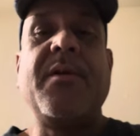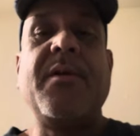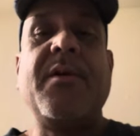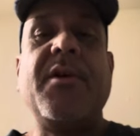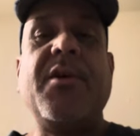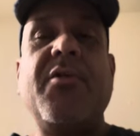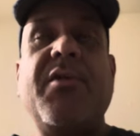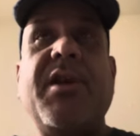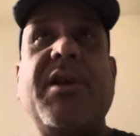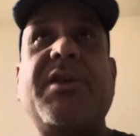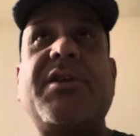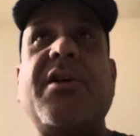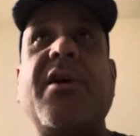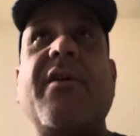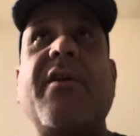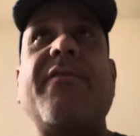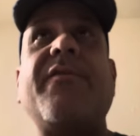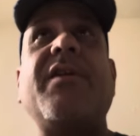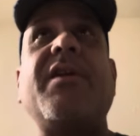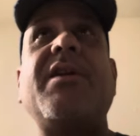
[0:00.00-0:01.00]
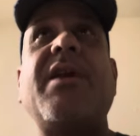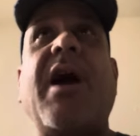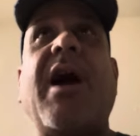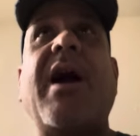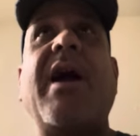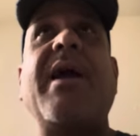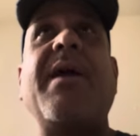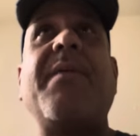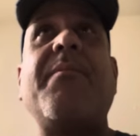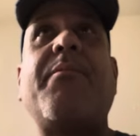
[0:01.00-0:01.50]
You deserve to
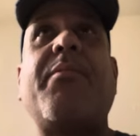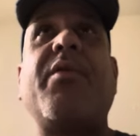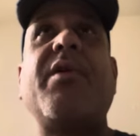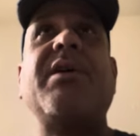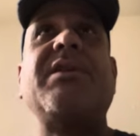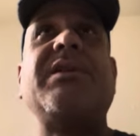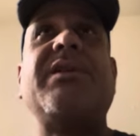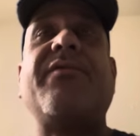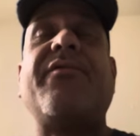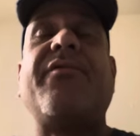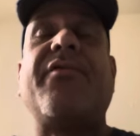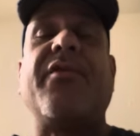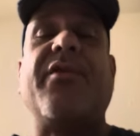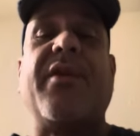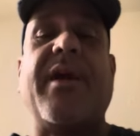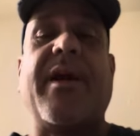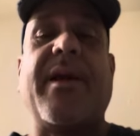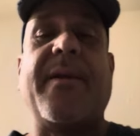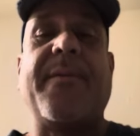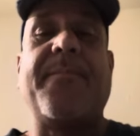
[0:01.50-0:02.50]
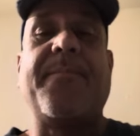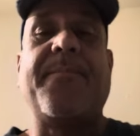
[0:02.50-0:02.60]
die in prison for that.